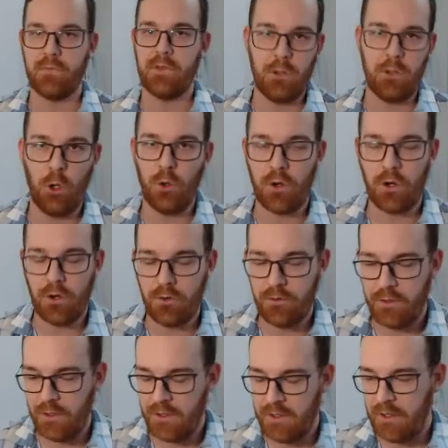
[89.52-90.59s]
logo
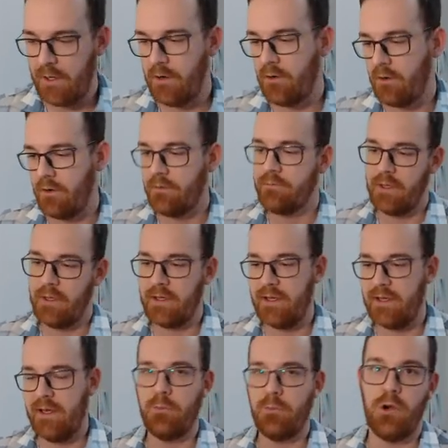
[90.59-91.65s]
or
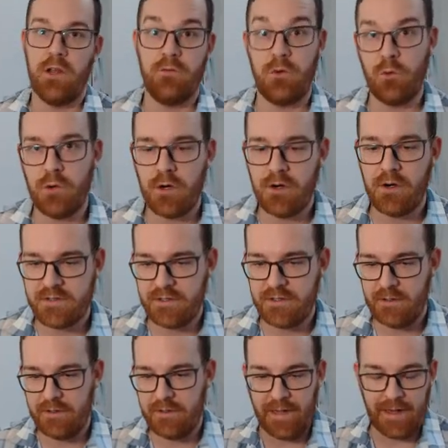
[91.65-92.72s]
aka brave rewards
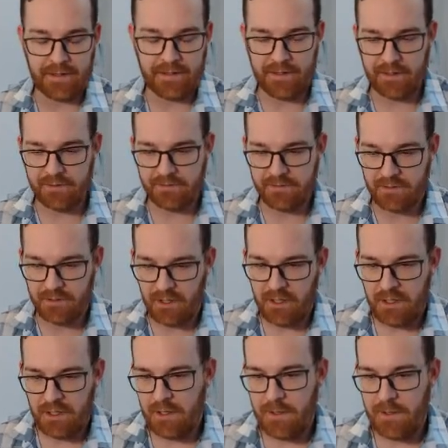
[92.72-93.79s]
in, in that case
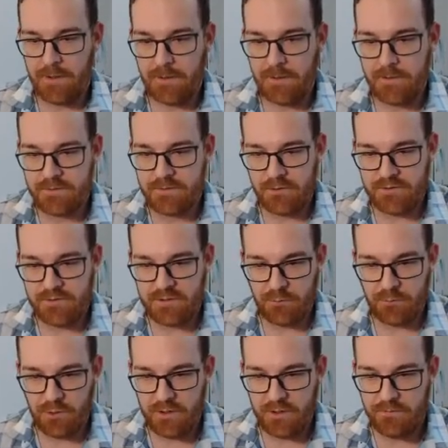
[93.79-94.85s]
uh, so using the
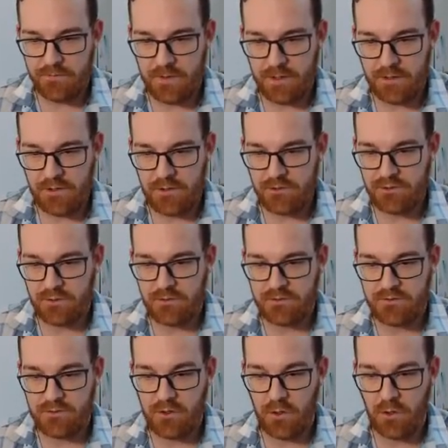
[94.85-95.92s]
brave uh, you
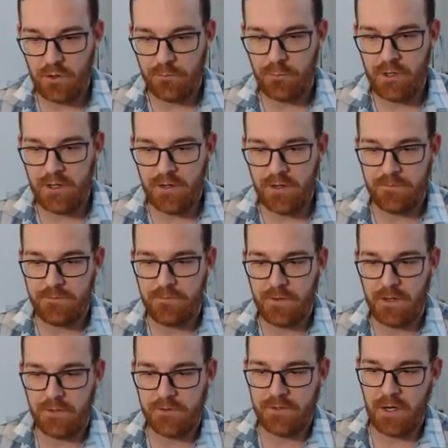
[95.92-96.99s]
just go on
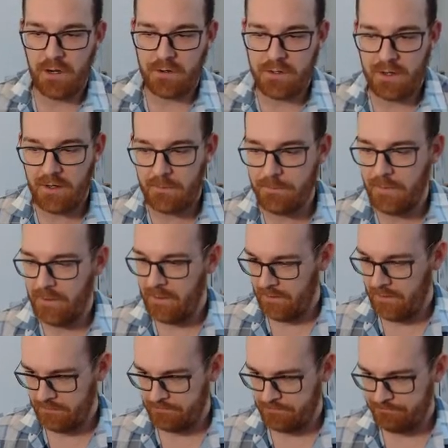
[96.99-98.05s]
brave.com uh,
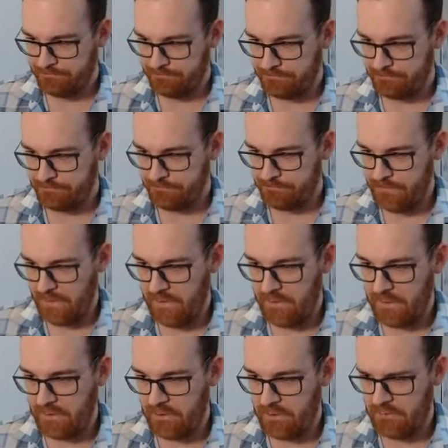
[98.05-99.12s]
and then you
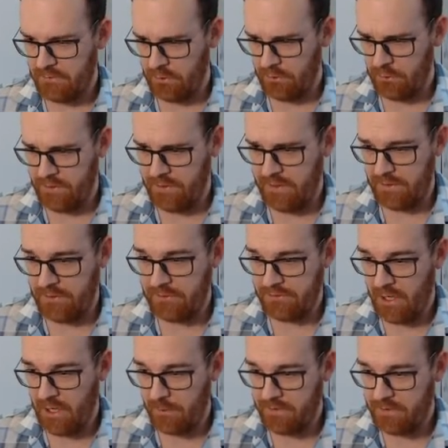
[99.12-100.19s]
can download it at the
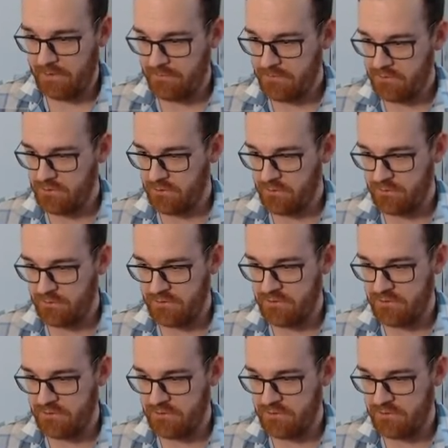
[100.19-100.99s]
top here so just